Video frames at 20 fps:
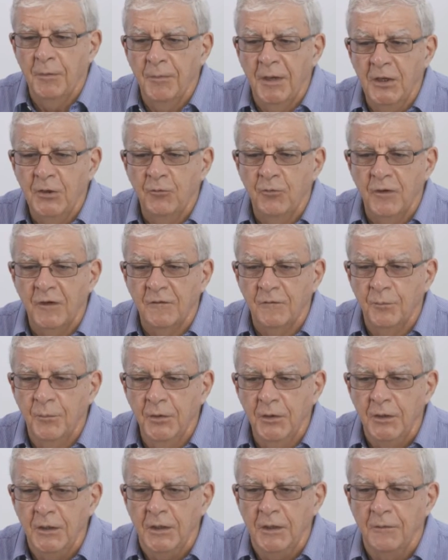matrix
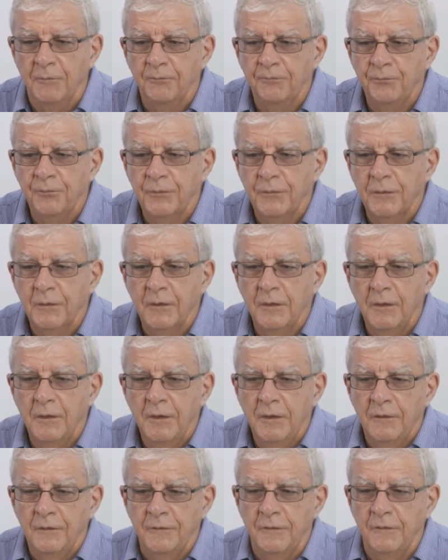B,
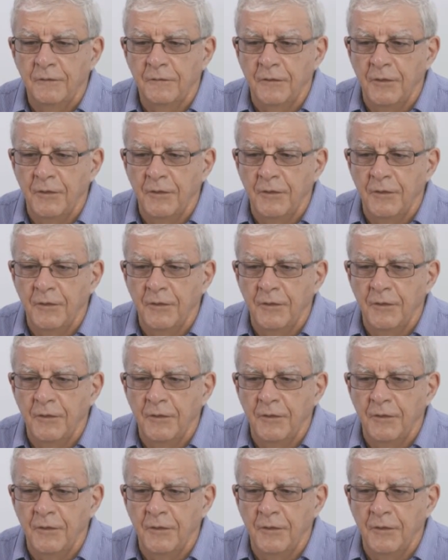since